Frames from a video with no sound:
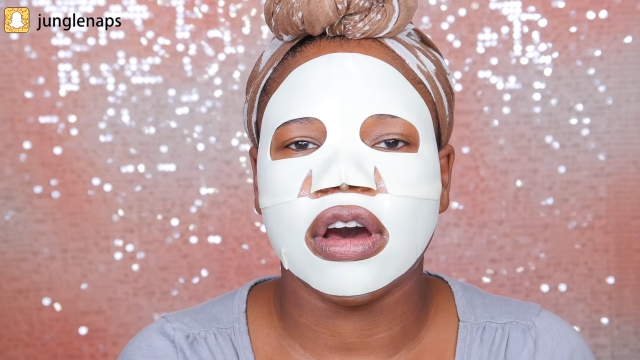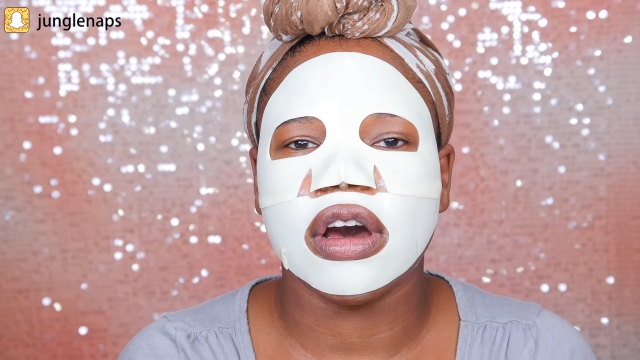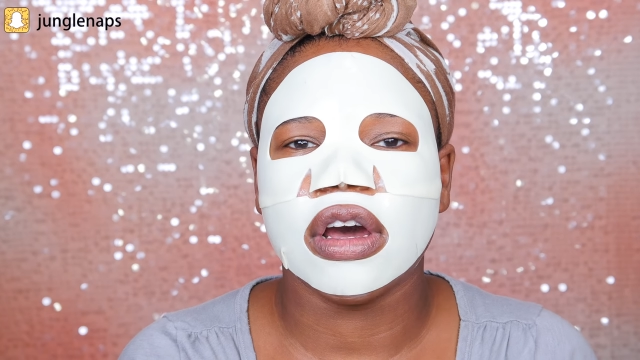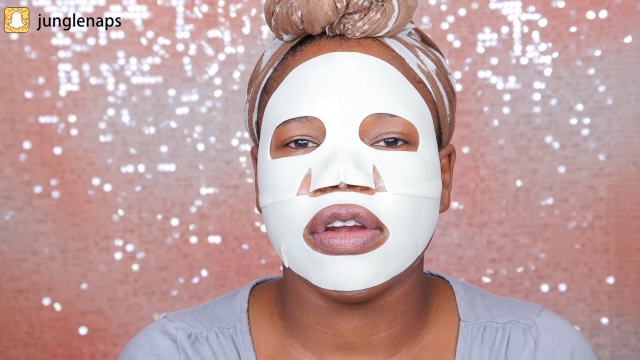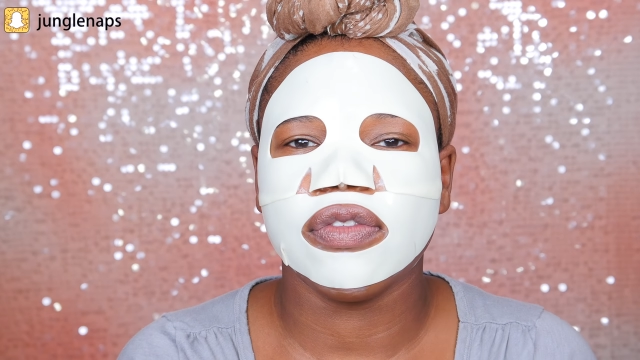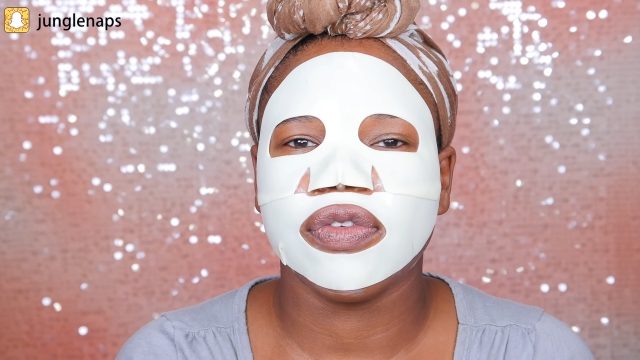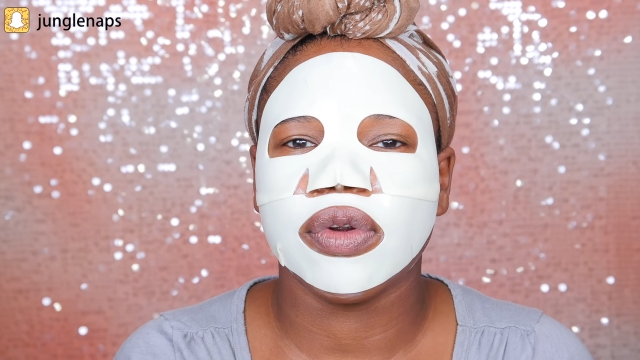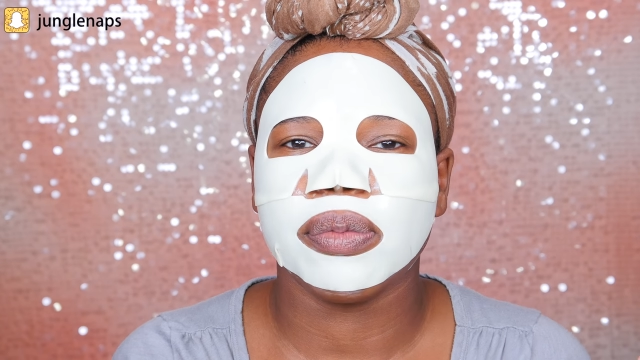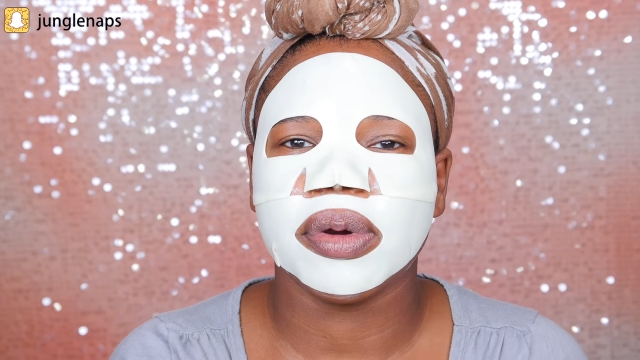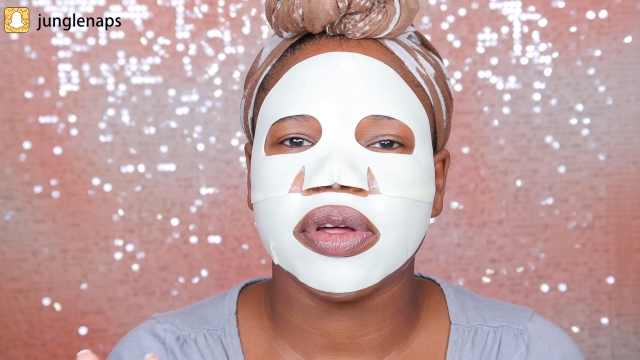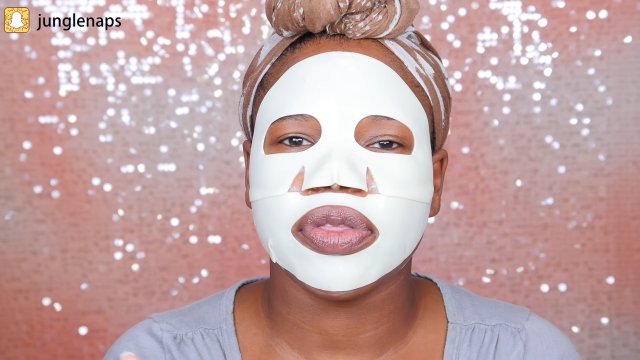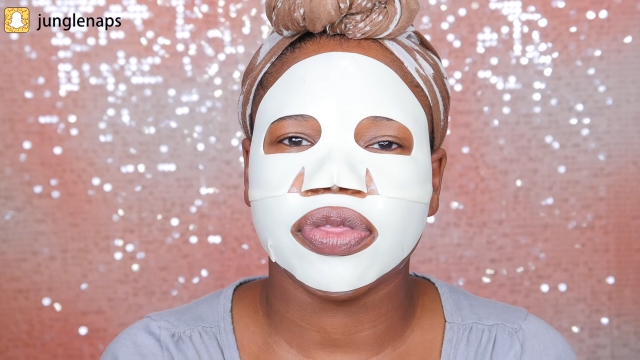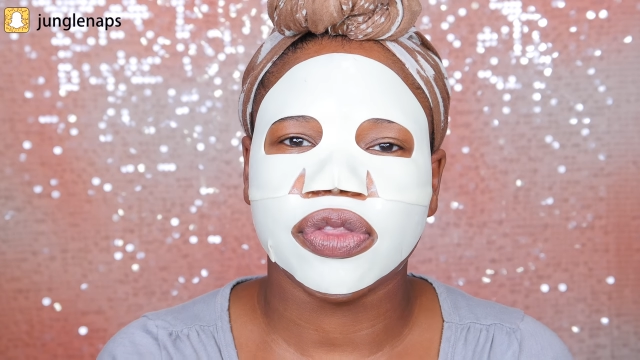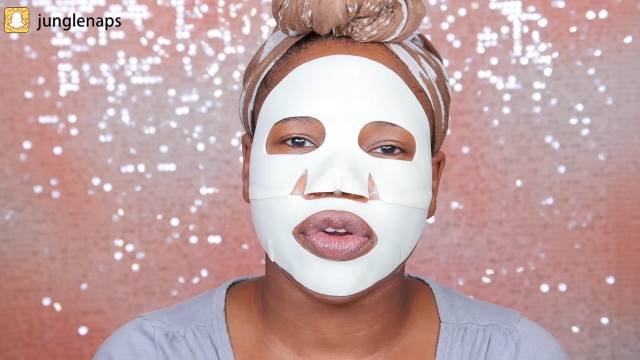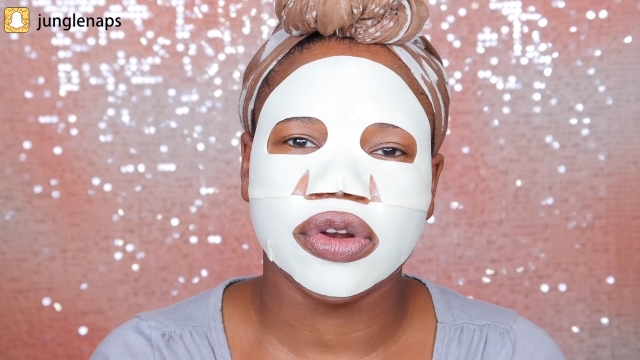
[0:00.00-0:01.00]
on for
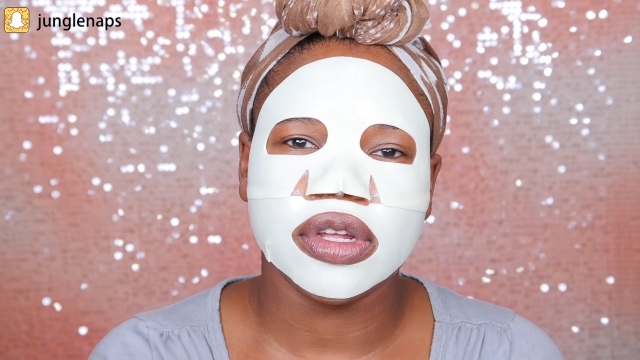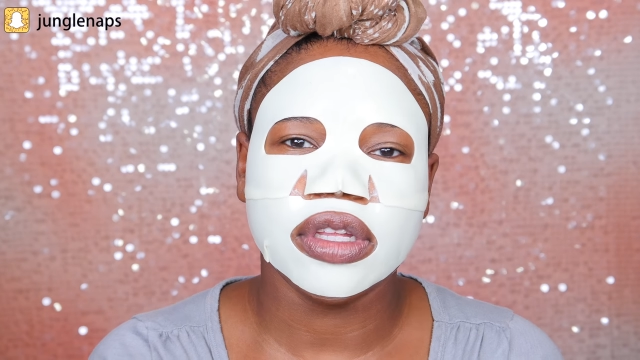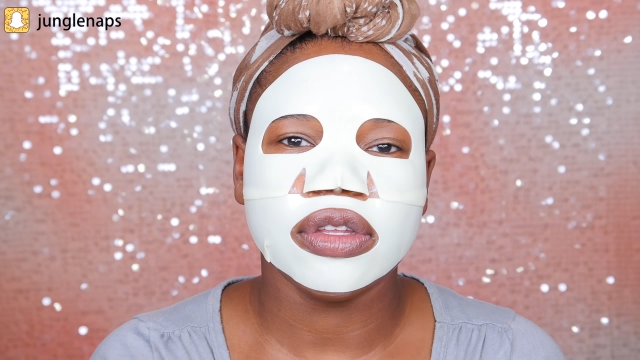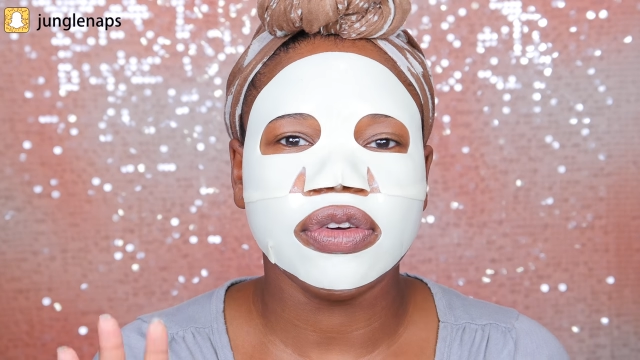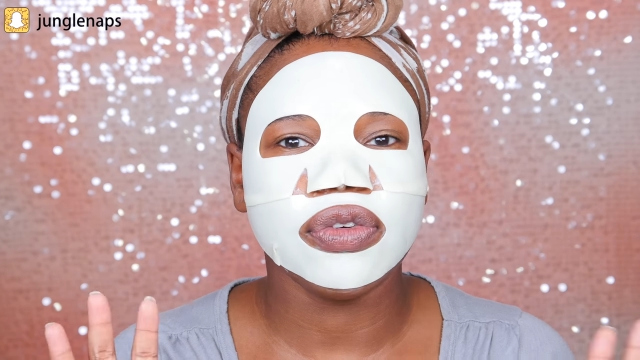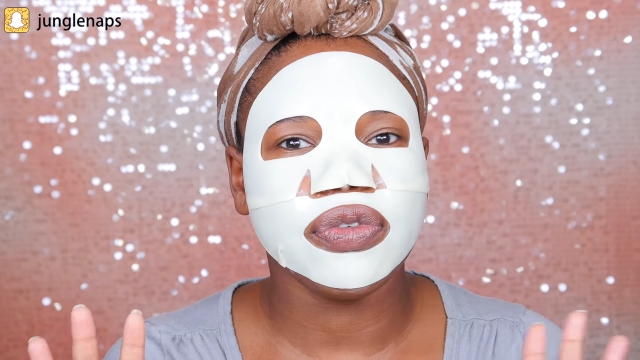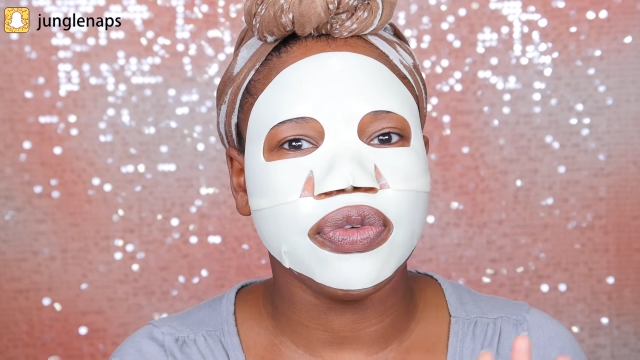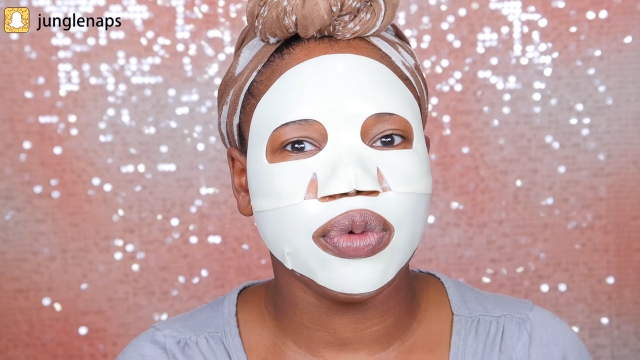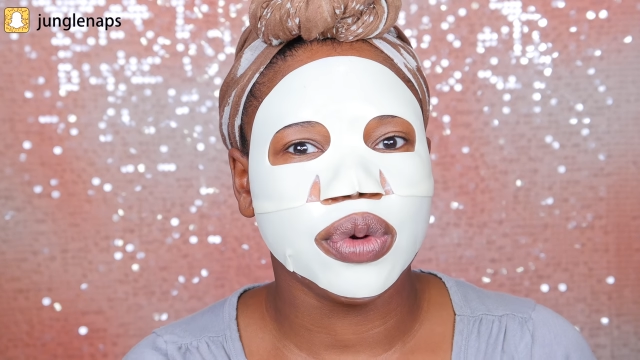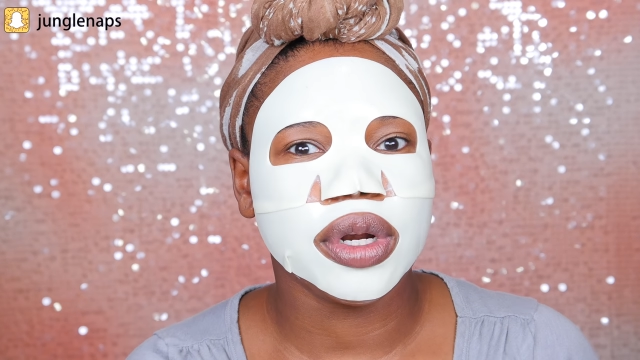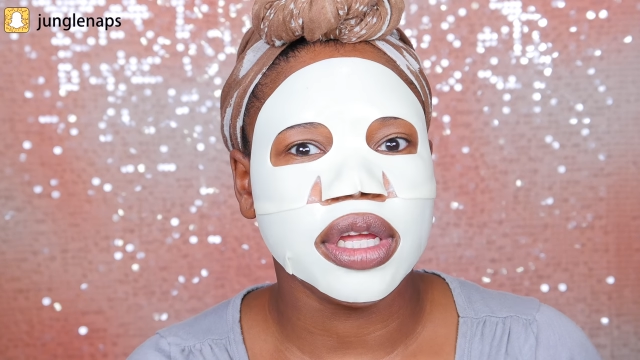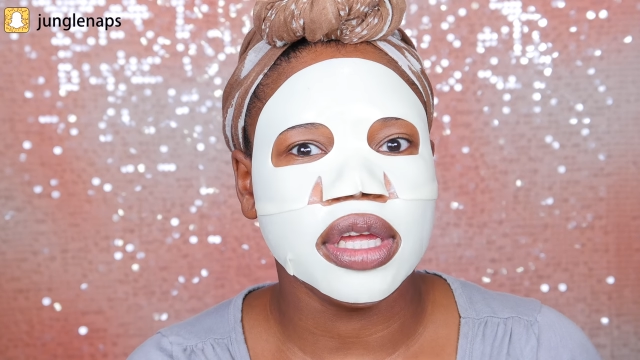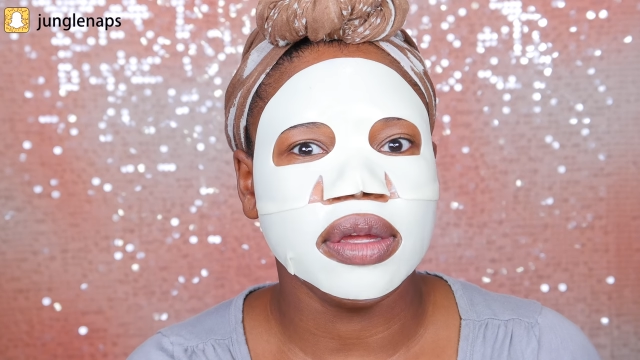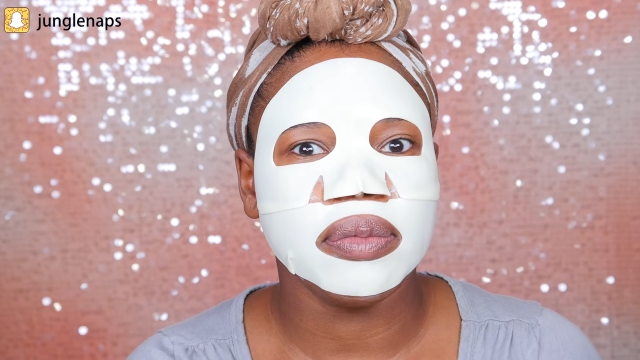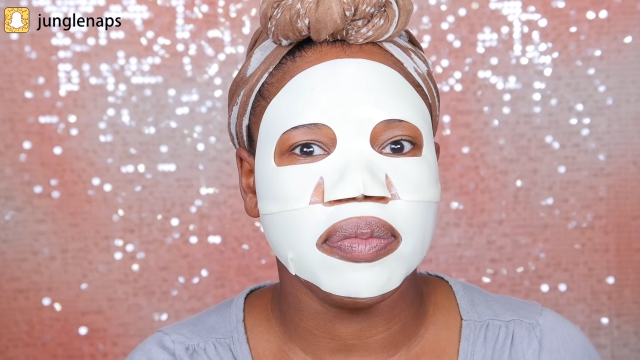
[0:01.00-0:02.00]
about thirty to
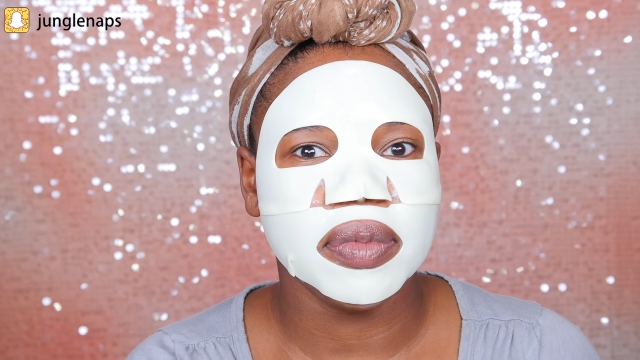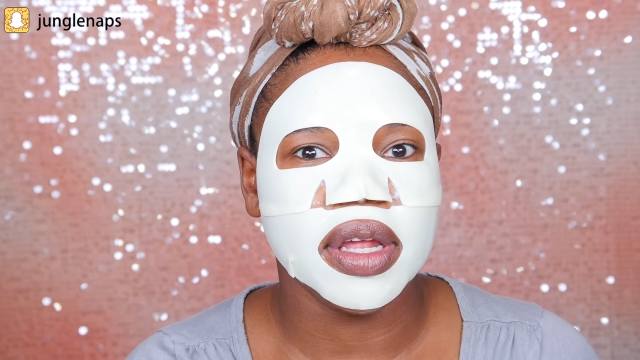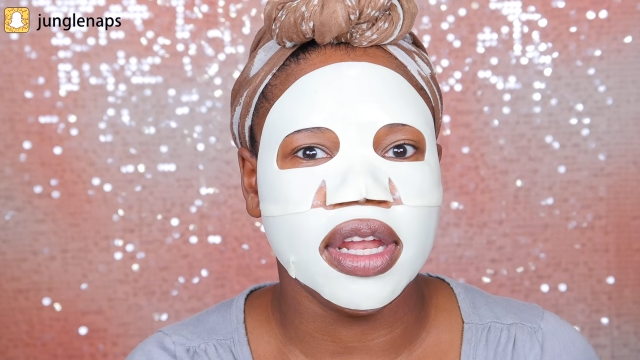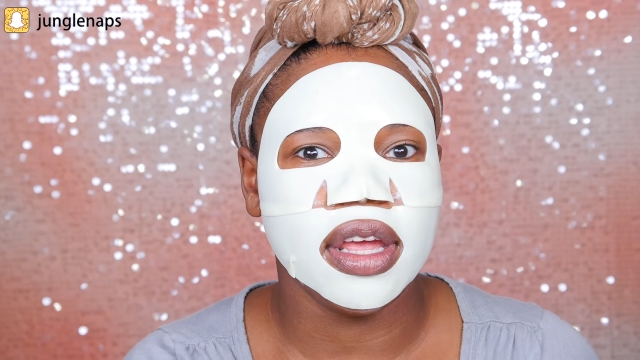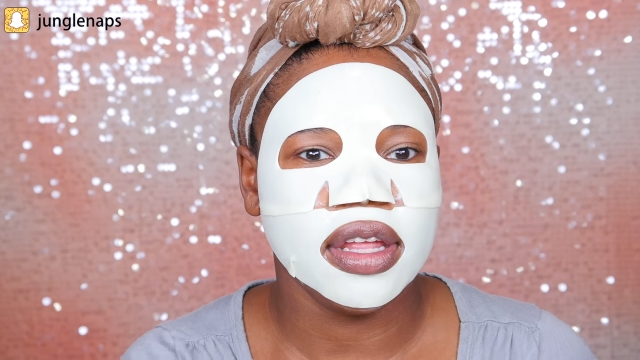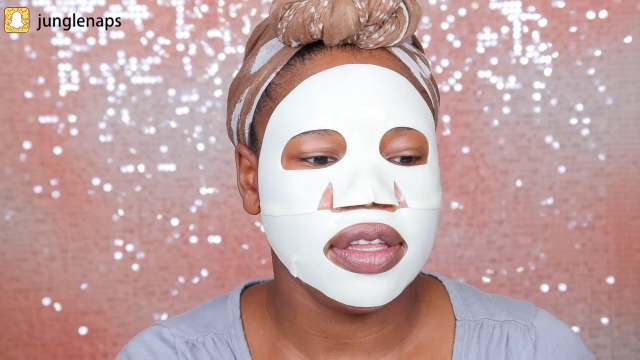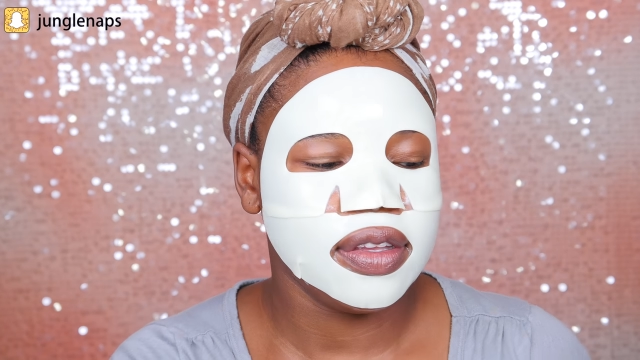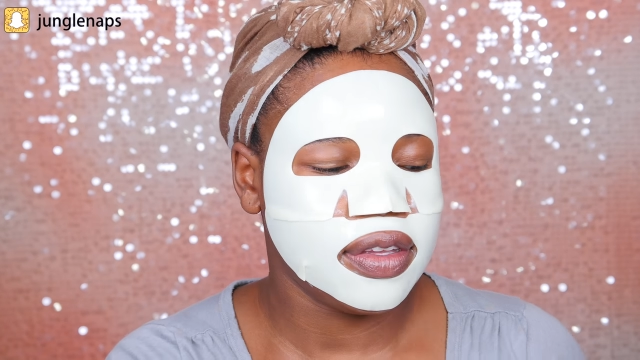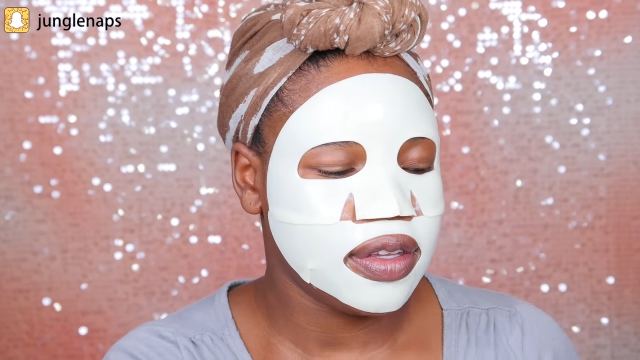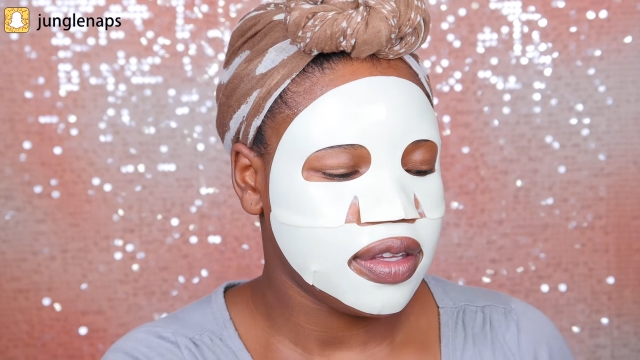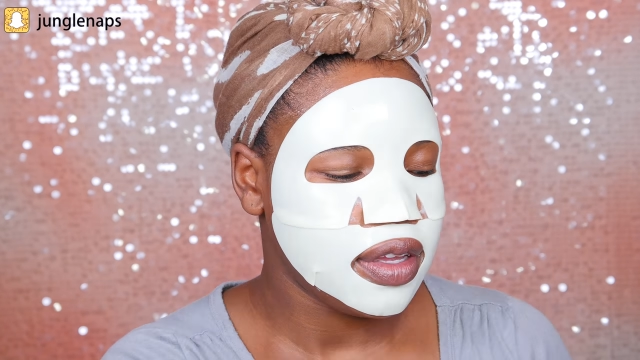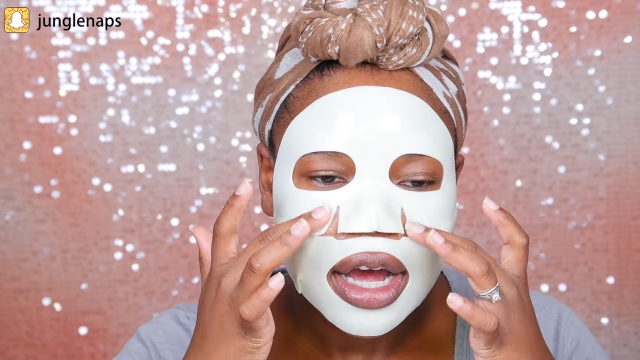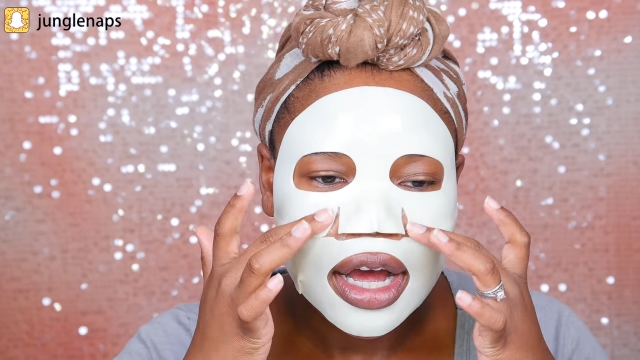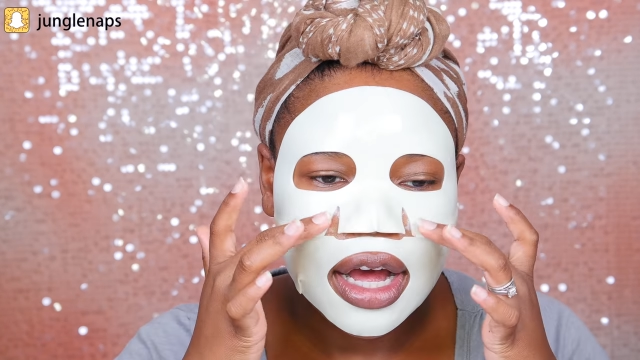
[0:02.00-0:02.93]
forty minutes.